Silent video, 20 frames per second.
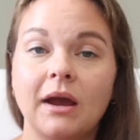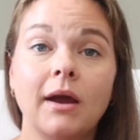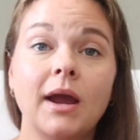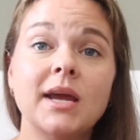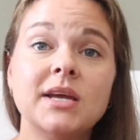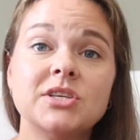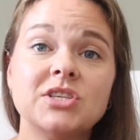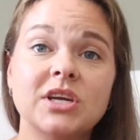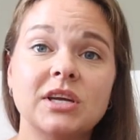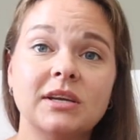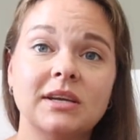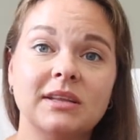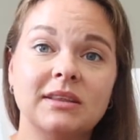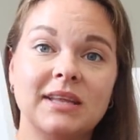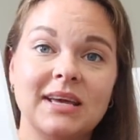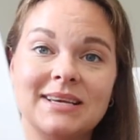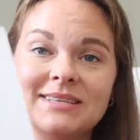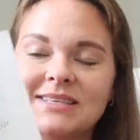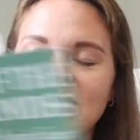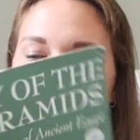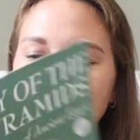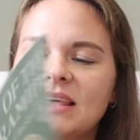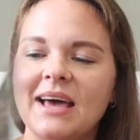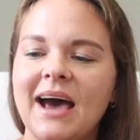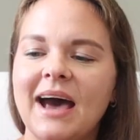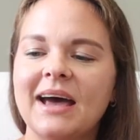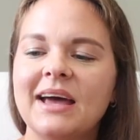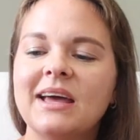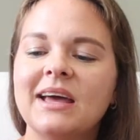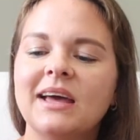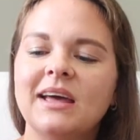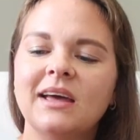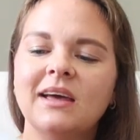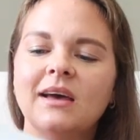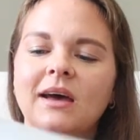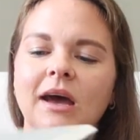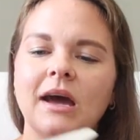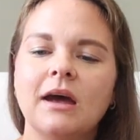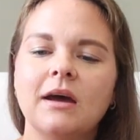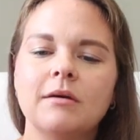narration and things like that
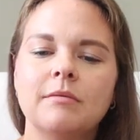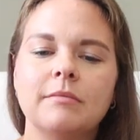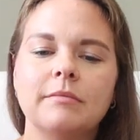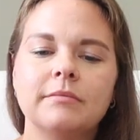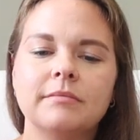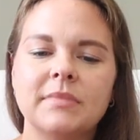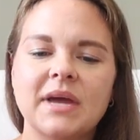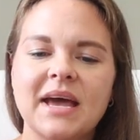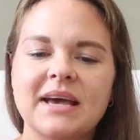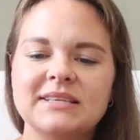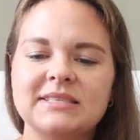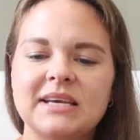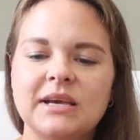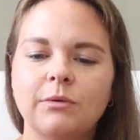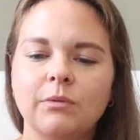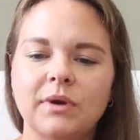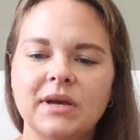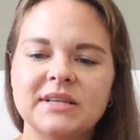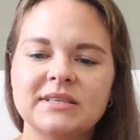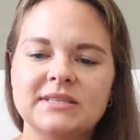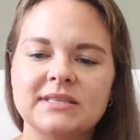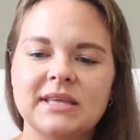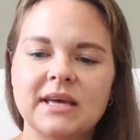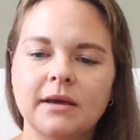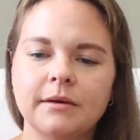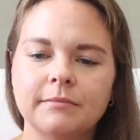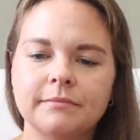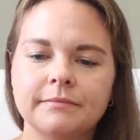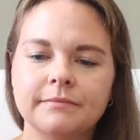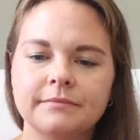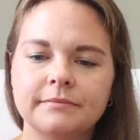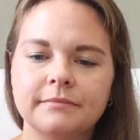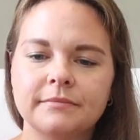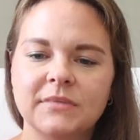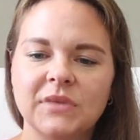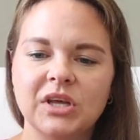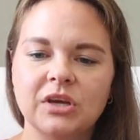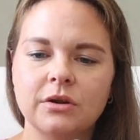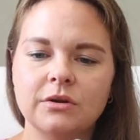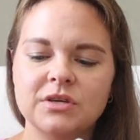as he reads them,
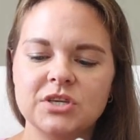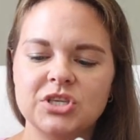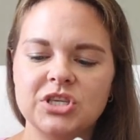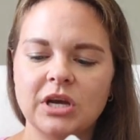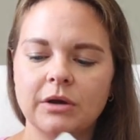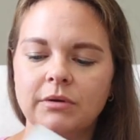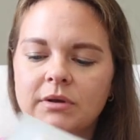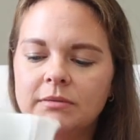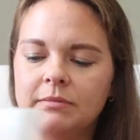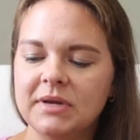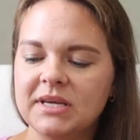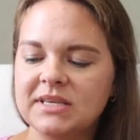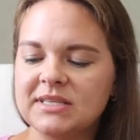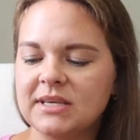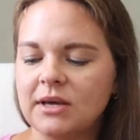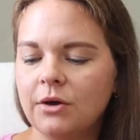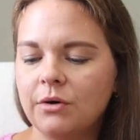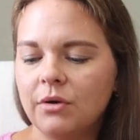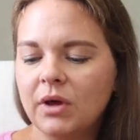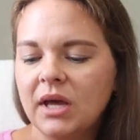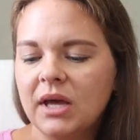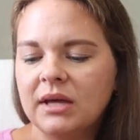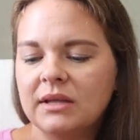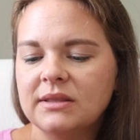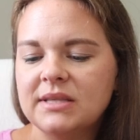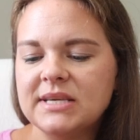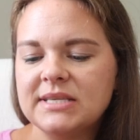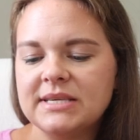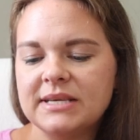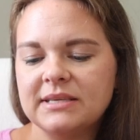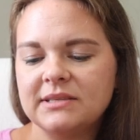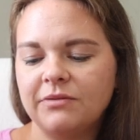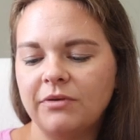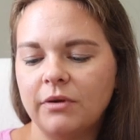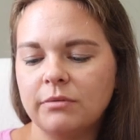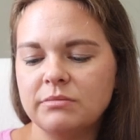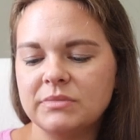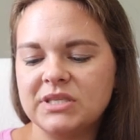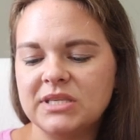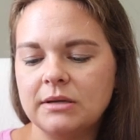you know, to share with me. So this is
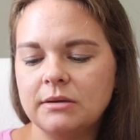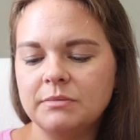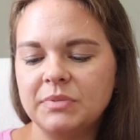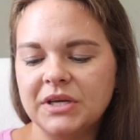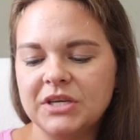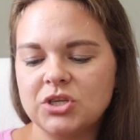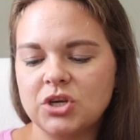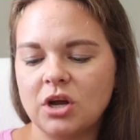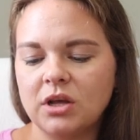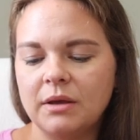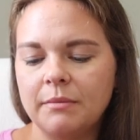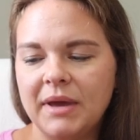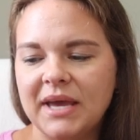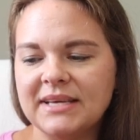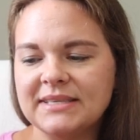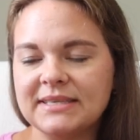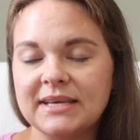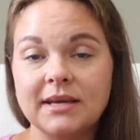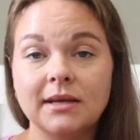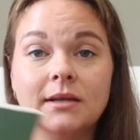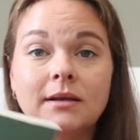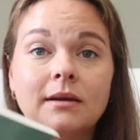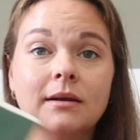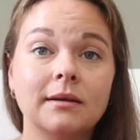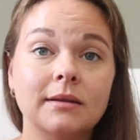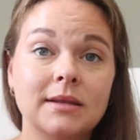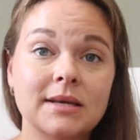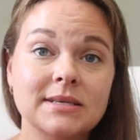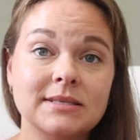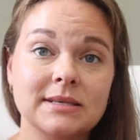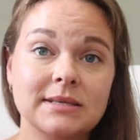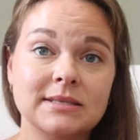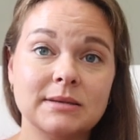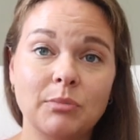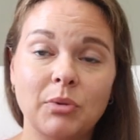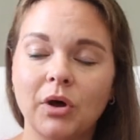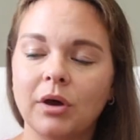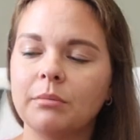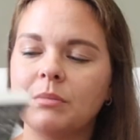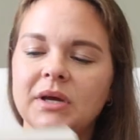from Simply Charlotte Mason. This is
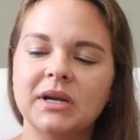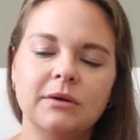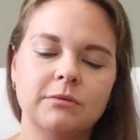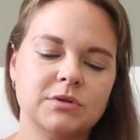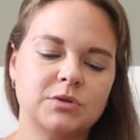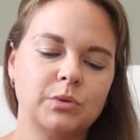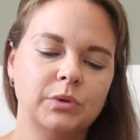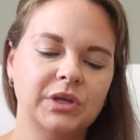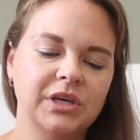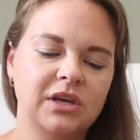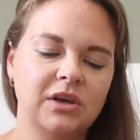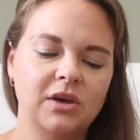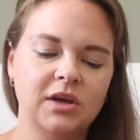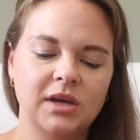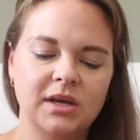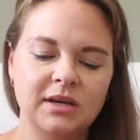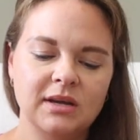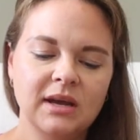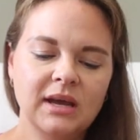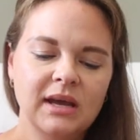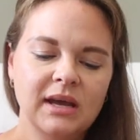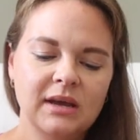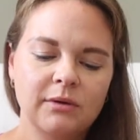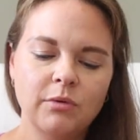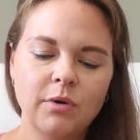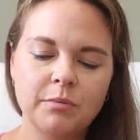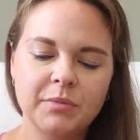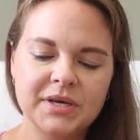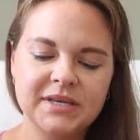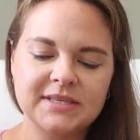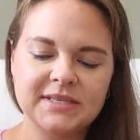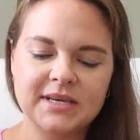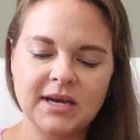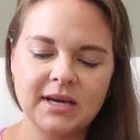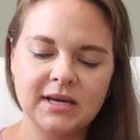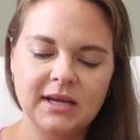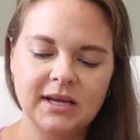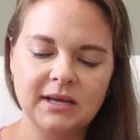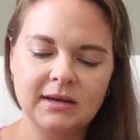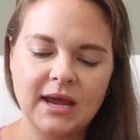a book, but it was really good when we
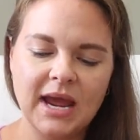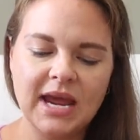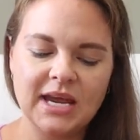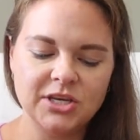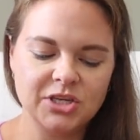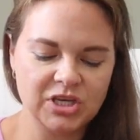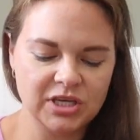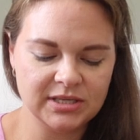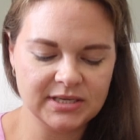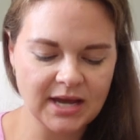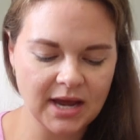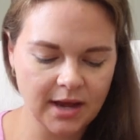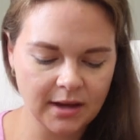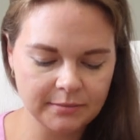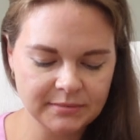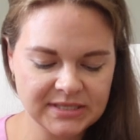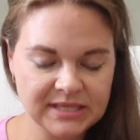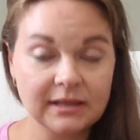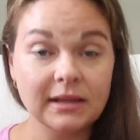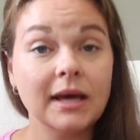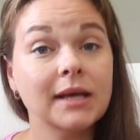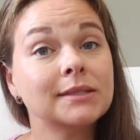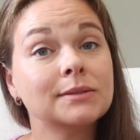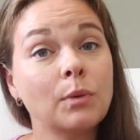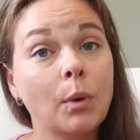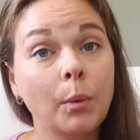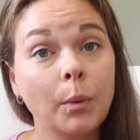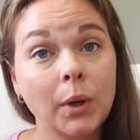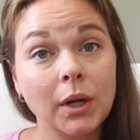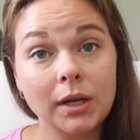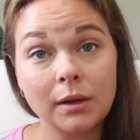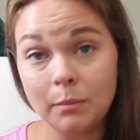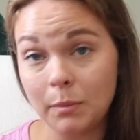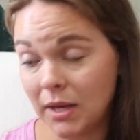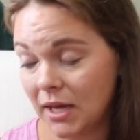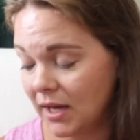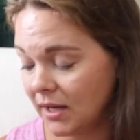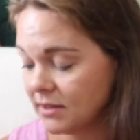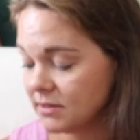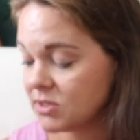studied ancient times, and that's where we're going to
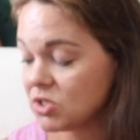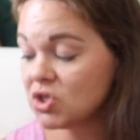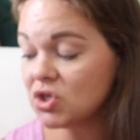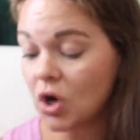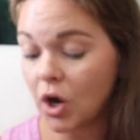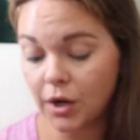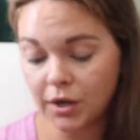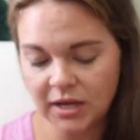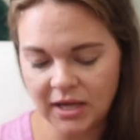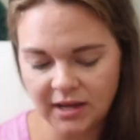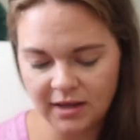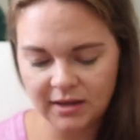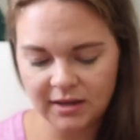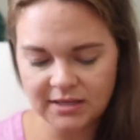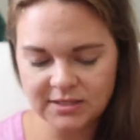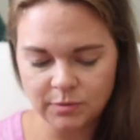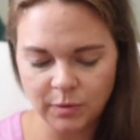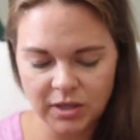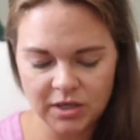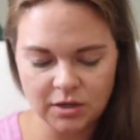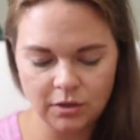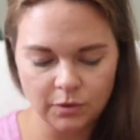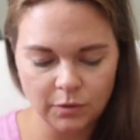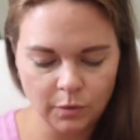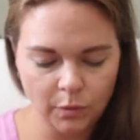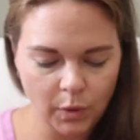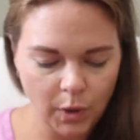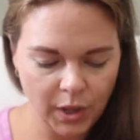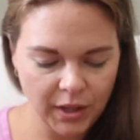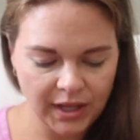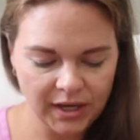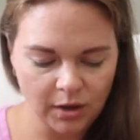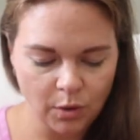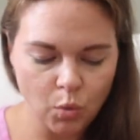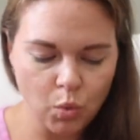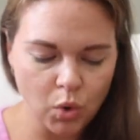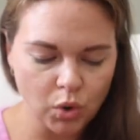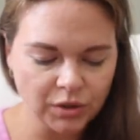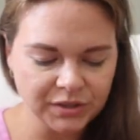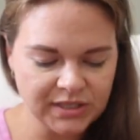be starting as we do like
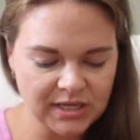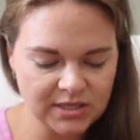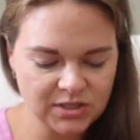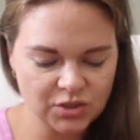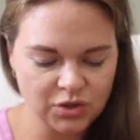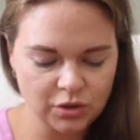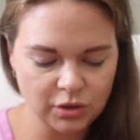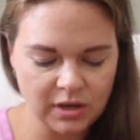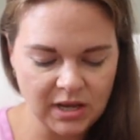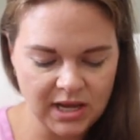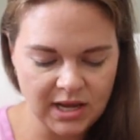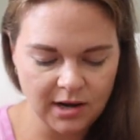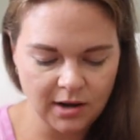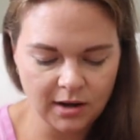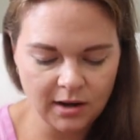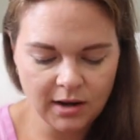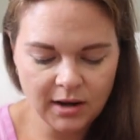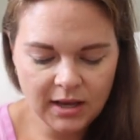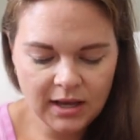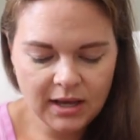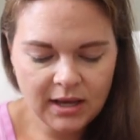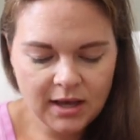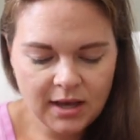a world history year.